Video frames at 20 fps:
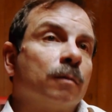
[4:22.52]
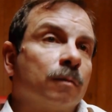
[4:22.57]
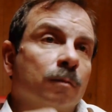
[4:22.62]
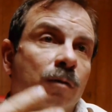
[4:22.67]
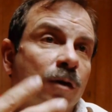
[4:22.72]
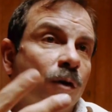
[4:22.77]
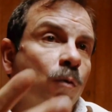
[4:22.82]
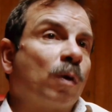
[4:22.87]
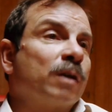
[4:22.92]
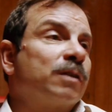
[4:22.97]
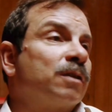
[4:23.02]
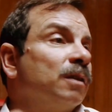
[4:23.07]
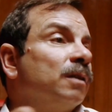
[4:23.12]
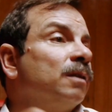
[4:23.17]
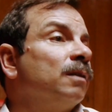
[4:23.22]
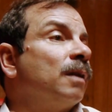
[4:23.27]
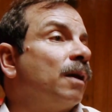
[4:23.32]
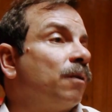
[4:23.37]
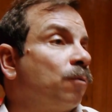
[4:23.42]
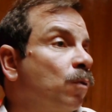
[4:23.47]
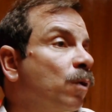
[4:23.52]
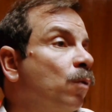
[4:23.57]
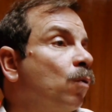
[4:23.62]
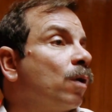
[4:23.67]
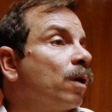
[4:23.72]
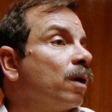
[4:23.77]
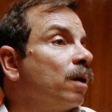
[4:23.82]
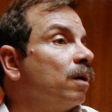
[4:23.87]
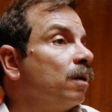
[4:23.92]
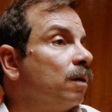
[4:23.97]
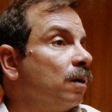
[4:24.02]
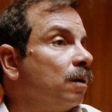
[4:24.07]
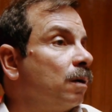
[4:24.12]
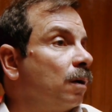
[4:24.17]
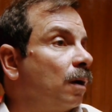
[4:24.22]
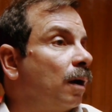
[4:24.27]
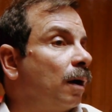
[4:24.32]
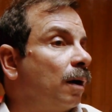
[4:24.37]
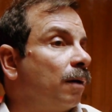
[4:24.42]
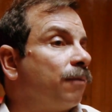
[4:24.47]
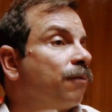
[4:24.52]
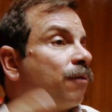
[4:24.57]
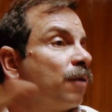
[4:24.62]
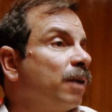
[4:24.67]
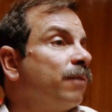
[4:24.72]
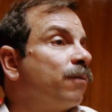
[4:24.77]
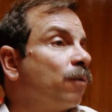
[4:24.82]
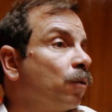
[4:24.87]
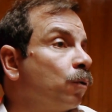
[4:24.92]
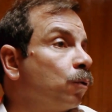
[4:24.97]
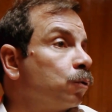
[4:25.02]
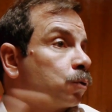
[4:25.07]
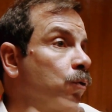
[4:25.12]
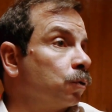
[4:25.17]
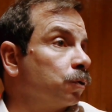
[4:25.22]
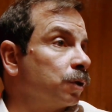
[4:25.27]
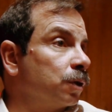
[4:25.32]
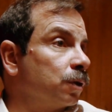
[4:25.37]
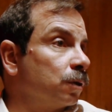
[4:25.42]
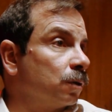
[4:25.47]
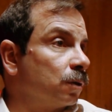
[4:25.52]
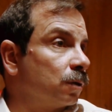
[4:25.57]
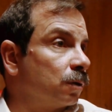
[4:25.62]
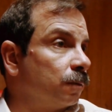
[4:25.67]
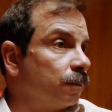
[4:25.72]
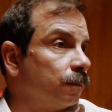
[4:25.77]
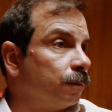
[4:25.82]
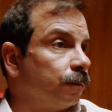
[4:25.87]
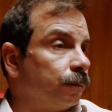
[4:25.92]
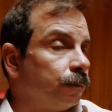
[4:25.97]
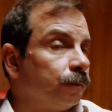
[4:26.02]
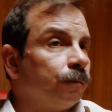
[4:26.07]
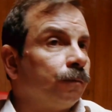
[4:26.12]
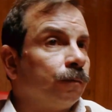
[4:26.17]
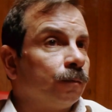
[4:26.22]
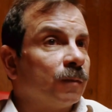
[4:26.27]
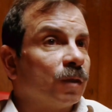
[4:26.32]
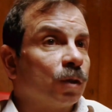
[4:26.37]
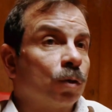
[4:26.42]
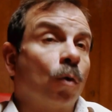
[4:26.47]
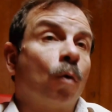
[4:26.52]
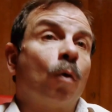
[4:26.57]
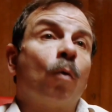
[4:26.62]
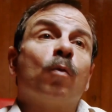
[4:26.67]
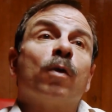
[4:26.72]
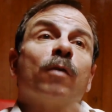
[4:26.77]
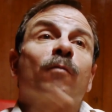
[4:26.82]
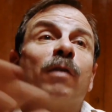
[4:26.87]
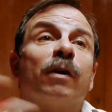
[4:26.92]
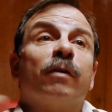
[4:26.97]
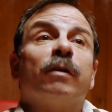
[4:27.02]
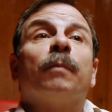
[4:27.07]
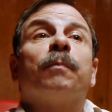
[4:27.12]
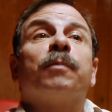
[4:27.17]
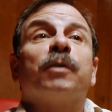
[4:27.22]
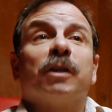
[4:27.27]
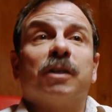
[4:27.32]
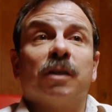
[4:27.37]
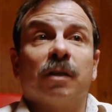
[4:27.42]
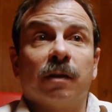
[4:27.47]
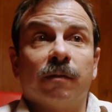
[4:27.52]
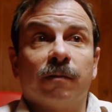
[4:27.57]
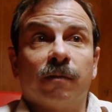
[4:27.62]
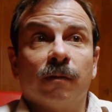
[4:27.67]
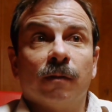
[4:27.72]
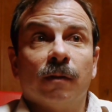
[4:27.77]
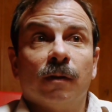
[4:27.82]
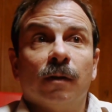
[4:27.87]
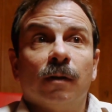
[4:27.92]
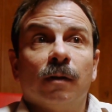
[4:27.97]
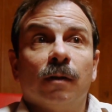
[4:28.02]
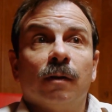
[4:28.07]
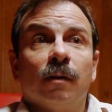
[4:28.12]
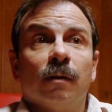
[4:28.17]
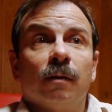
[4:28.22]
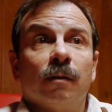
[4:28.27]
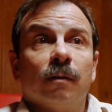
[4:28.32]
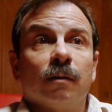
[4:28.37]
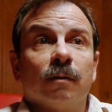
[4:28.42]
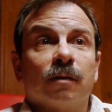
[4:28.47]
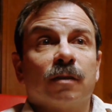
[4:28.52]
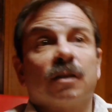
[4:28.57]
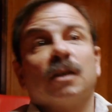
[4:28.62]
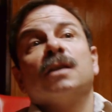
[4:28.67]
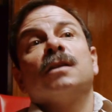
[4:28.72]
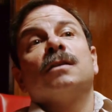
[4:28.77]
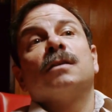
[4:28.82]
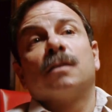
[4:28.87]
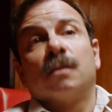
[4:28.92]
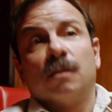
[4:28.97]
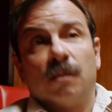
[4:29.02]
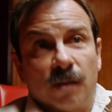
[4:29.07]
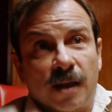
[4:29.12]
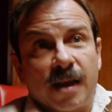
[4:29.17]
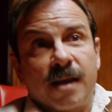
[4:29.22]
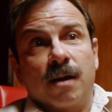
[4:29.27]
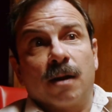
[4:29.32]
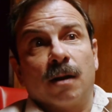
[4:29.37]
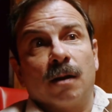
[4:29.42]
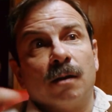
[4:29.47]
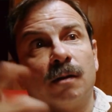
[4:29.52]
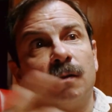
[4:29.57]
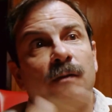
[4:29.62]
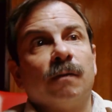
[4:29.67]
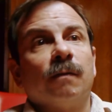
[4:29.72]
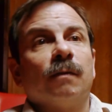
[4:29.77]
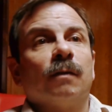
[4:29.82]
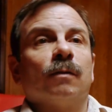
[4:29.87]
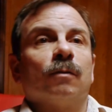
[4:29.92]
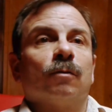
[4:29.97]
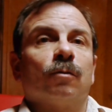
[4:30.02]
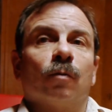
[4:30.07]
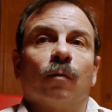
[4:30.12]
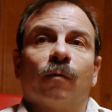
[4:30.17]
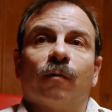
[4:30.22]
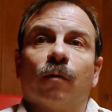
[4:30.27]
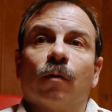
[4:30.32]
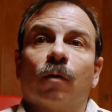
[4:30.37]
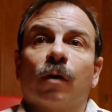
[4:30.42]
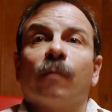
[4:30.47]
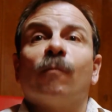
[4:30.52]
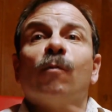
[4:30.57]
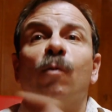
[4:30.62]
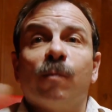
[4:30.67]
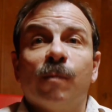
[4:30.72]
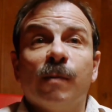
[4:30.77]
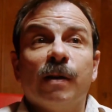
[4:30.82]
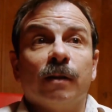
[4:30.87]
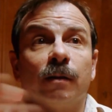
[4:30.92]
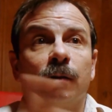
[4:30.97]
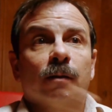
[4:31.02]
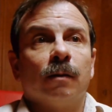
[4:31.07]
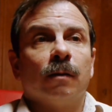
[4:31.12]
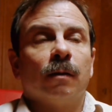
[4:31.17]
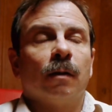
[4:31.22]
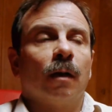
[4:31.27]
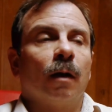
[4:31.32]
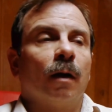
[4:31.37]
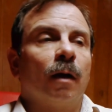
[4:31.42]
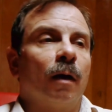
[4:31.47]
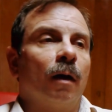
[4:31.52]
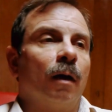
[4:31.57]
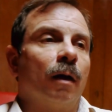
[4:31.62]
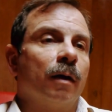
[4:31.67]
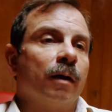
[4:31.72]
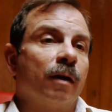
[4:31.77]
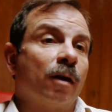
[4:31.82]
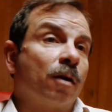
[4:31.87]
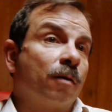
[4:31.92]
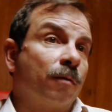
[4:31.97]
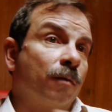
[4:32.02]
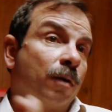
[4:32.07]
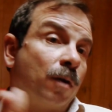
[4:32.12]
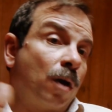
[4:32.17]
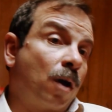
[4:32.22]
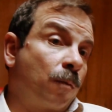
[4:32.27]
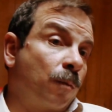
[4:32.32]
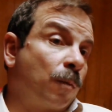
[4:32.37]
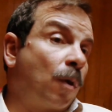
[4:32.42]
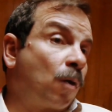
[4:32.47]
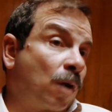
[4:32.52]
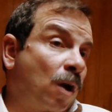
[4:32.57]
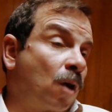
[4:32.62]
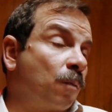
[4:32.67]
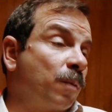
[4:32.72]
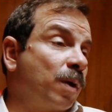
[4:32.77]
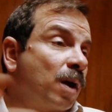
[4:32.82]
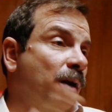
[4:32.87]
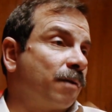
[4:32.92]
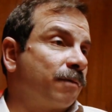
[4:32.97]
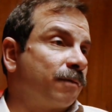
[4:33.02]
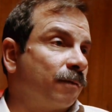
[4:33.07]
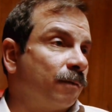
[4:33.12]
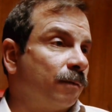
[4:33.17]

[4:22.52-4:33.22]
requesting that we were uh, free from those conditions. So we're very appreciative since then to, for the movement uh, in our, in our, on our behalf.